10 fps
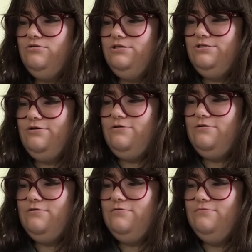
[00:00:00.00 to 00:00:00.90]
So
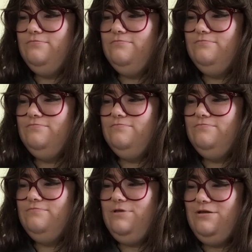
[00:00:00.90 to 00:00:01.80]

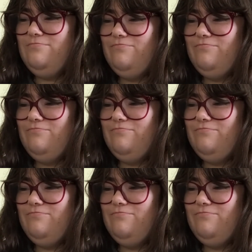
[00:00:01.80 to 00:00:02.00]
yeah,